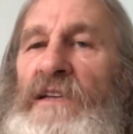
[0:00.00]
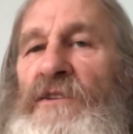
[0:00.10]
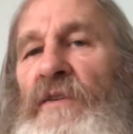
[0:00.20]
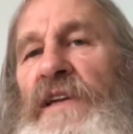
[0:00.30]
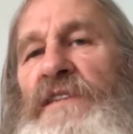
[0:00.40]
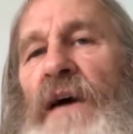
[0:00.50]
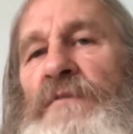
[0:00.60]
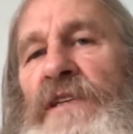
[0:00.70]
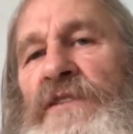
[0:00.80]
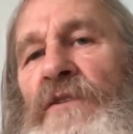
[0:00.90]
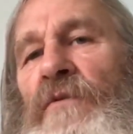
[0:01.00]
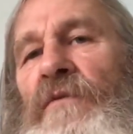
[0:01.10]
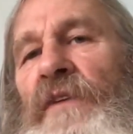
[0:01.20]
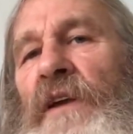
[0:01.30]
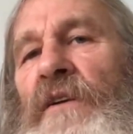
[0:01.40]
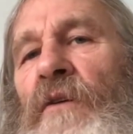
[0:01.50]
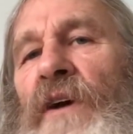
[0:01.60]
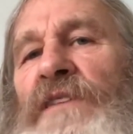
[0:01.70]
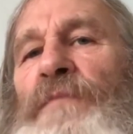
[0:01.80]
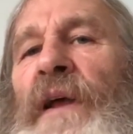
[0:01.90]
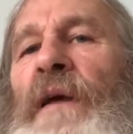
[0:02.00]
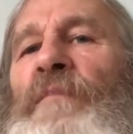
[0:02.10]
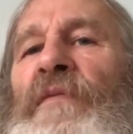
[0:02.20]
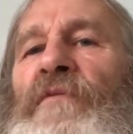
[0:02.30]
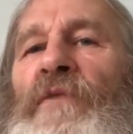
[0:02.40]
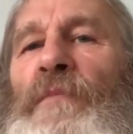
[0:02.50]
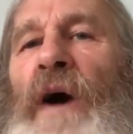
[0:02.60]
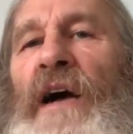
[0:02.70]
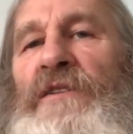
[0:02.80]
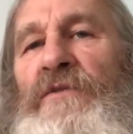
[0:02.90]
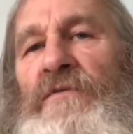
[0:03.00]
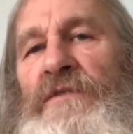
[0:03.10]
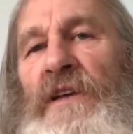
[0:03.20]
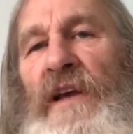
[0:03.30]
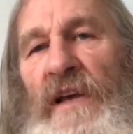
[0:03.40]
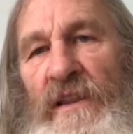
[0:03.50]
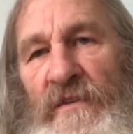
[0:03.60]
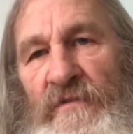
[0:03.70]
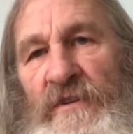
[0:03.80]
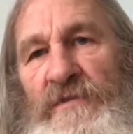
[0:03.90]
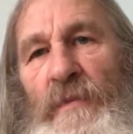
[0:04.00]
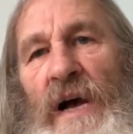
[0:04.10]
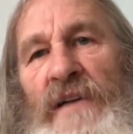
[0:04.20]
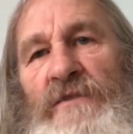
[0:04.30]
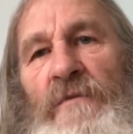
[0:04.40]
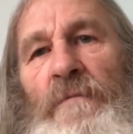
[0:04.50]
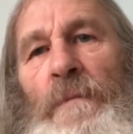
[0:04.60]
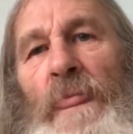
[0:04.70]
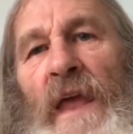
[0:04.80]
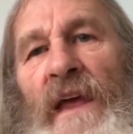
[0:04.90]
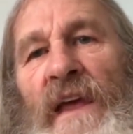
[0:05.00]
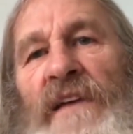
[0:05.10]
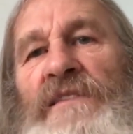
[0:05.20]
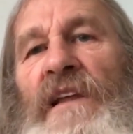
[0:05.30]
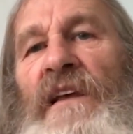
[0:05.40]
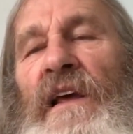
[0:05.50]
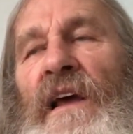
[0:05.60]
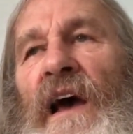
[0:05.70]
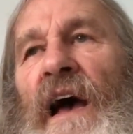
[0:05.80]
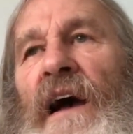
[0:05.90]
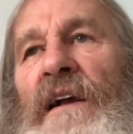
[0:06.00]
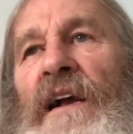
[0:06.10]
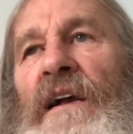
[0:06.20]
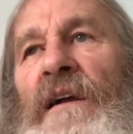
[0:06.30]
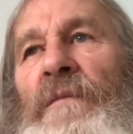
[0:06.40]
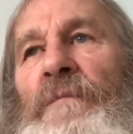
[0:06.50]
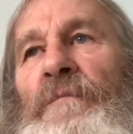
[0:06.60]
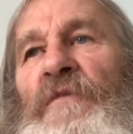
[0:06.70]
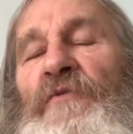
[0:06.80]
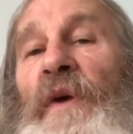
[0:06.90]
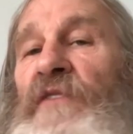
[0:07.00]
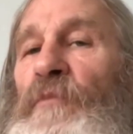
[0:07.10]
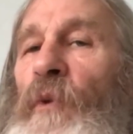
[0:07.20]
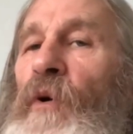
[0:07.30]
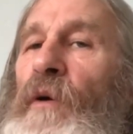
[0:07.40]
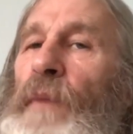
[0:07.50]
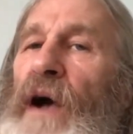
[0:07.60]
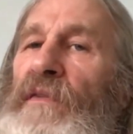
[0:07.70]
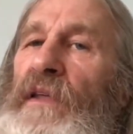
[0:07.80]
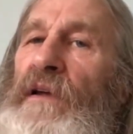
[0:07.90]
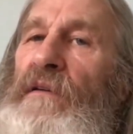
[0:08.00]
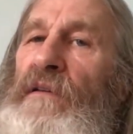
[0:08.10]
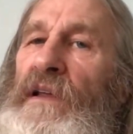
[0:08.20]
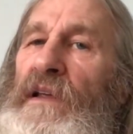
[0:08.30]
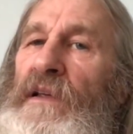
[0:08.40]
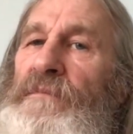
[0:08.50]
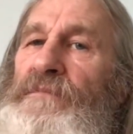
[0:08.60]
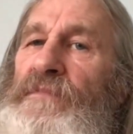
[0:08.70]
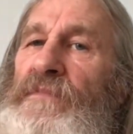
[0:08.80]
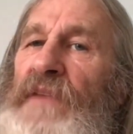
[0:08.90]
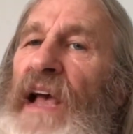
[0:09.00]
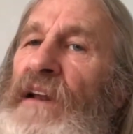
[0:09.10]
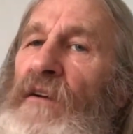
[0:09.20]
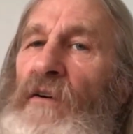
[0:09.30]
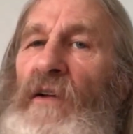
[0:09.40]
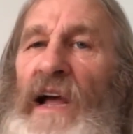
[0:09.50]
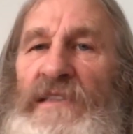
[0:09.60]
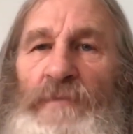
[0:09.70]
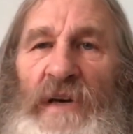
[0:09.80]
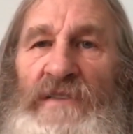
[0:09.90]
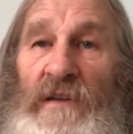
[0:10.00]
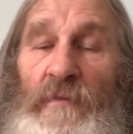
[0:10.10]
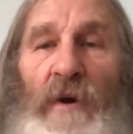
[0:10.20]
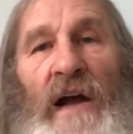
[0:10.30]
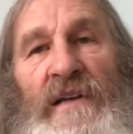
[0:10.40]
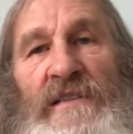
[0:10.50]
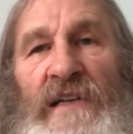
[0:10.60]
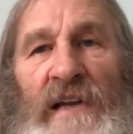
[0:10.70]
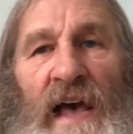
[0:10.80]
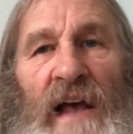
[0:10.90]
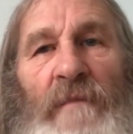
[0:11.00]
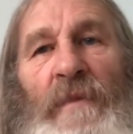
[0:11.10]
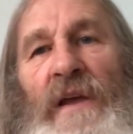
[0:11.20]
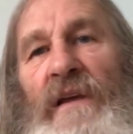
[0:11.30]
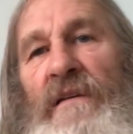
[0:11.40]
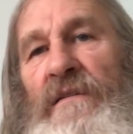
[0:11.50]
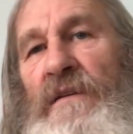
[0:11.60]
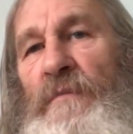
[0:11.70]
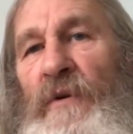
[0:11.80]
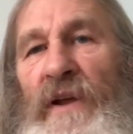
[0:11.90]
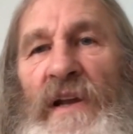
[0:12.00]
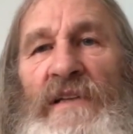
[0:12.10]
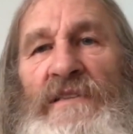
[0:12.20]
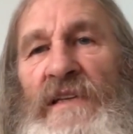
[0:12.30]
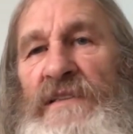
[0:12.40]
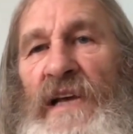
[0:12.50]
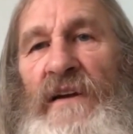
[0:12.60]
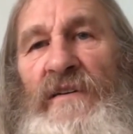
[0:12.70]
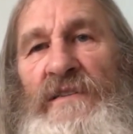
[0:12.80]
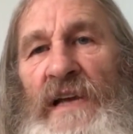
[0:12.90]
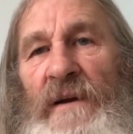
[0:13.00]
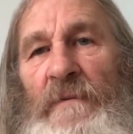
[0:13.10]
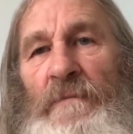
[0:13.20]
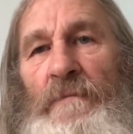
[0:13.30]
So the Jamtse School of Yin Yoga is made up of 3 modules. The first module is speaks more about the technical aspects of the practice, anatomy, the meridians, etc., etc.